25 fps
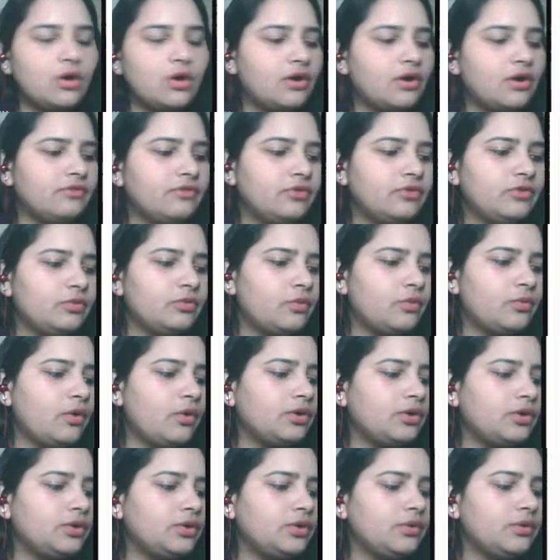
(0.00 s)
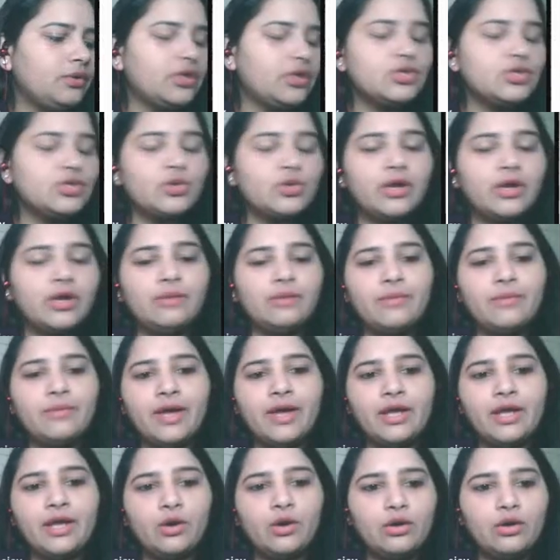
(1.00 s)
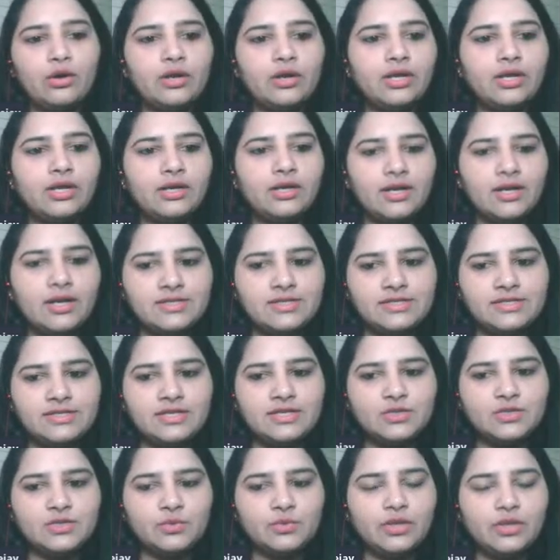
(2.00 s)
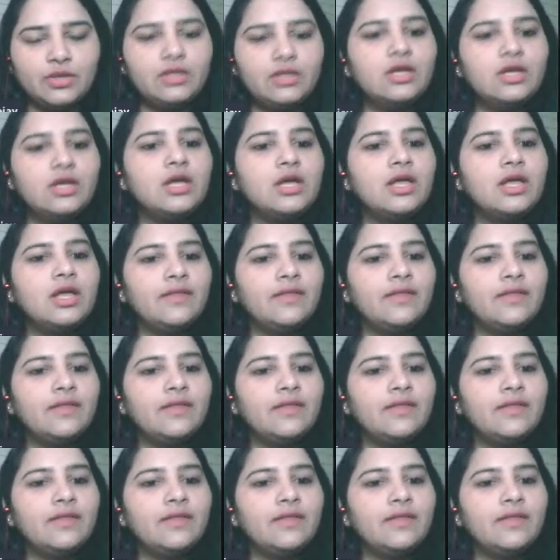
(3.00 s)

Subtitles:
or if you want, you can join my online classes as well.